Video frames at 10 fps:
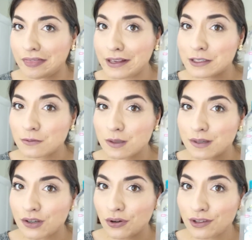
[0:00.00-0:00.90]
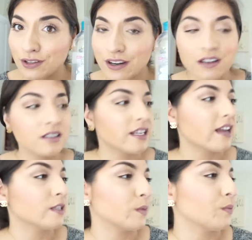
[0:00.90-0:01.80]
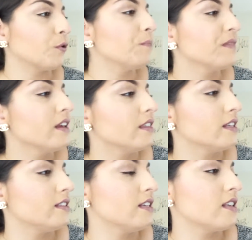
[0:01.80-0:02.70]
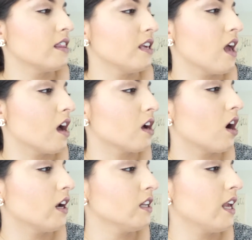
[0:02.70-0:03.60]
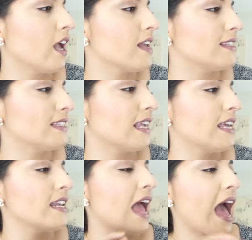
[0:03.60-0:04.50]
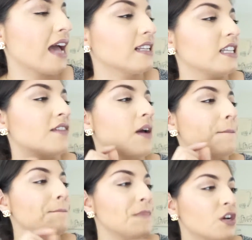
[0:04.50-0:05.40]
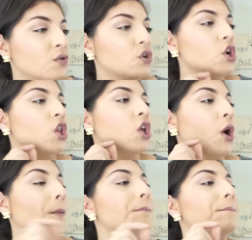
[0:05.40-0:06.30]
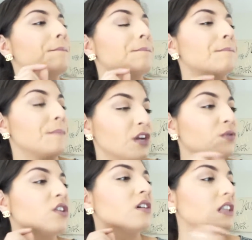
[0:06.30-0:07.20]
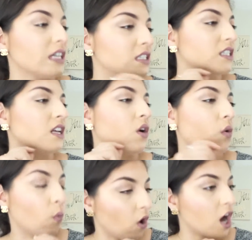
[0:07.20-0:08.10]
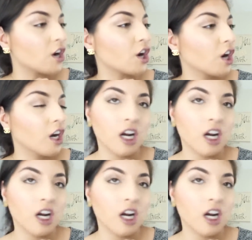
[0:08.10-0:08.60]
this would be holy grail status, people. This is the Garnier Skin Active Mineral Cleansing Water.